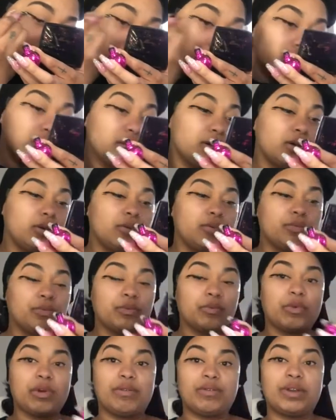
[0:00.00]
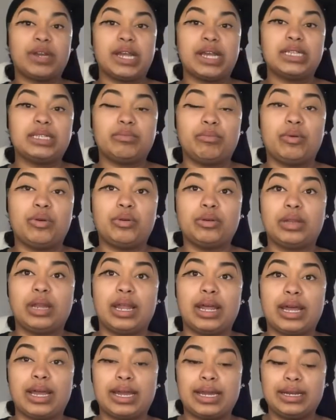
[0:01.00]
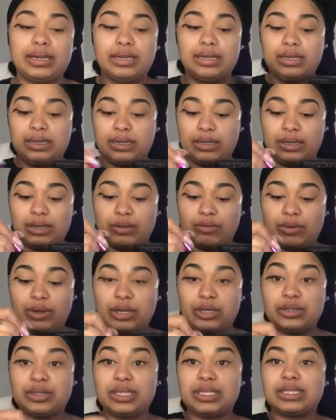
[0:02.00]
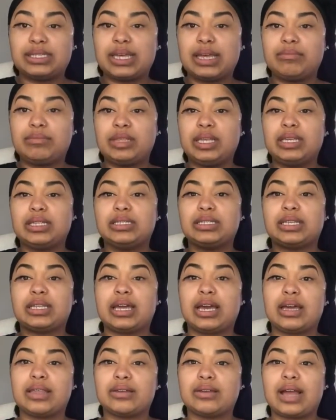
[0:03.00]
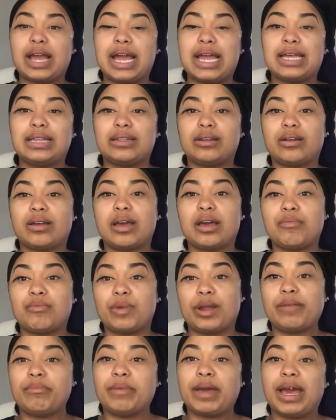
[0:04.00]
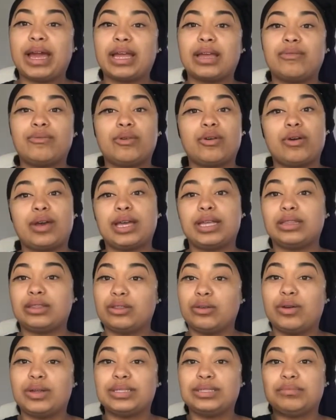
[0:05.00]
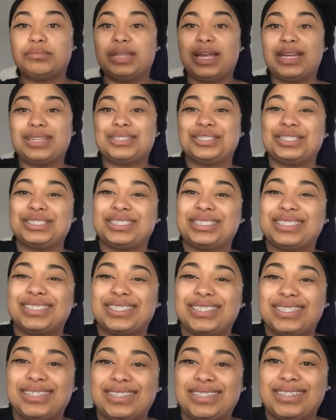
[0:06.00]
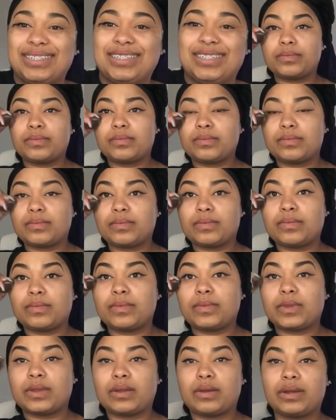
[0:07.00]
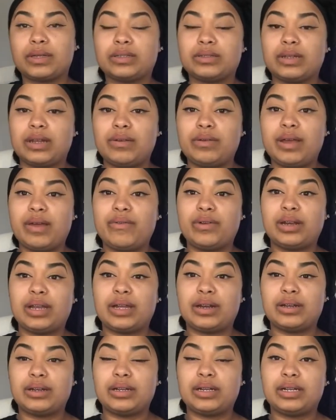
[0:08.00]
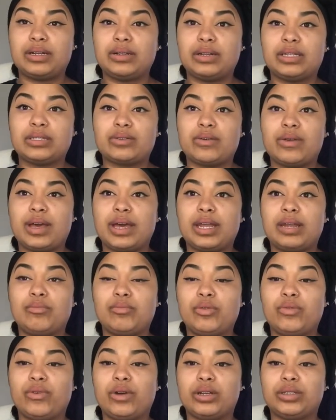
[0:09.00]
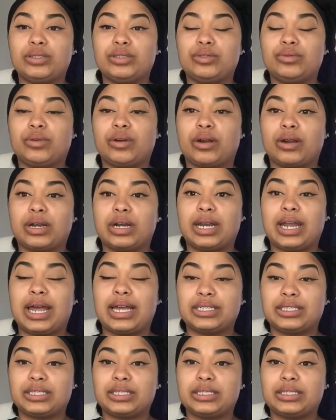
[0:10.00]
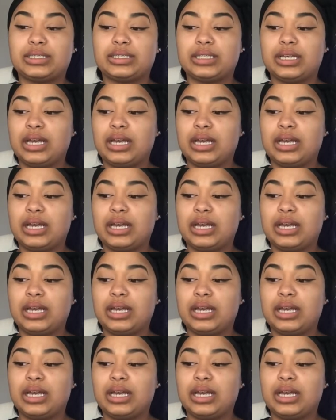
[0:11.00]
So we have a nice bold line. We're gonna do the same thing to the other eye, and then I'll come right back and we'll go ahead and throw on some lashes. All right, so now we have our liner done. Let's go ahead and move on to our lashes.